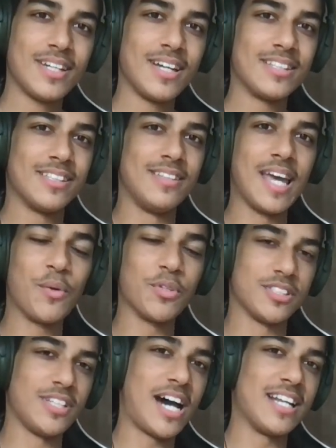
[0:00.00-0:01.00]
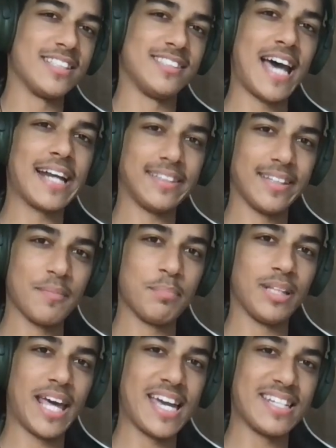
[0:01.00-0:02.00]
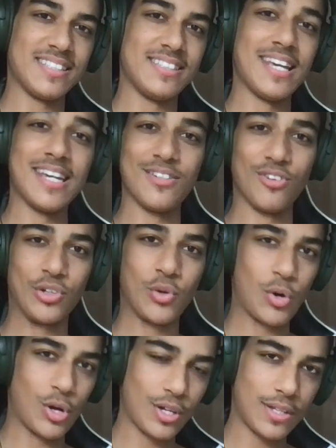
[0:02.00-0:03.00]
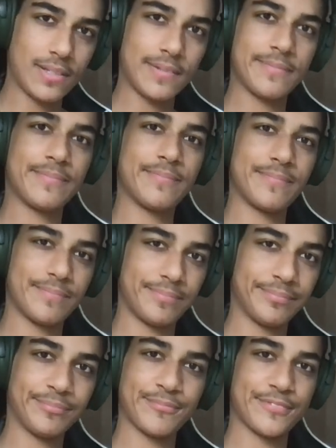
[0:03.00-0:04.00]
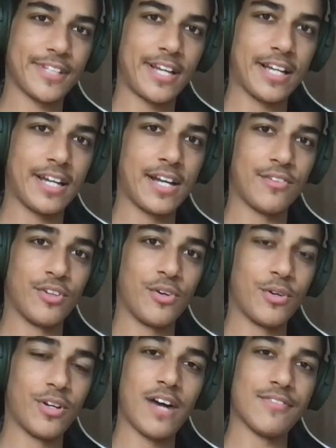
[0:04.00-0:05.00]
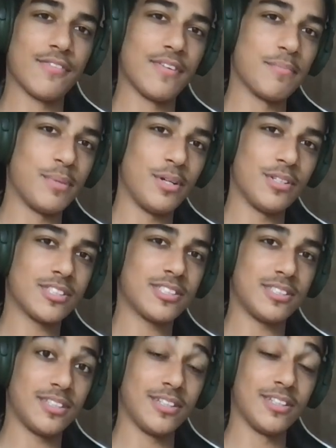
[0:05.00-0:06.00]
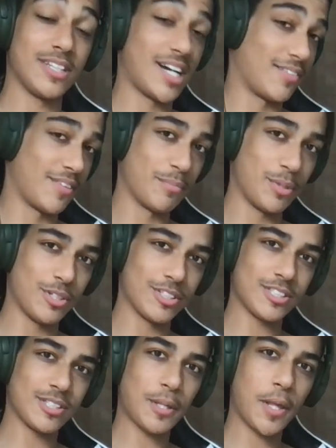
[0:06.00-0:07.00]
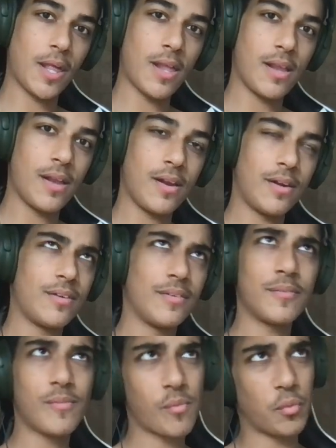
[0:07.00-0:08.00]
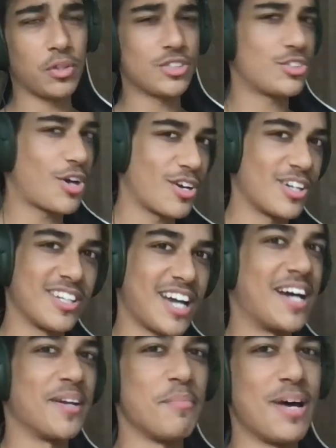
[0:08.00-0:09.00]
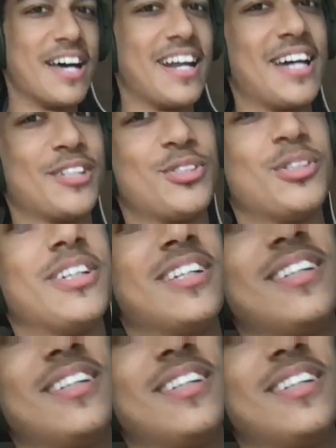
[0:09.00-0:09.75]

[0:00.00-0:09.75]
Today was not exactly a planned day to record. I kind of recorded off of impulse, a good kind of impulse. Well, it started kind of bad, actually.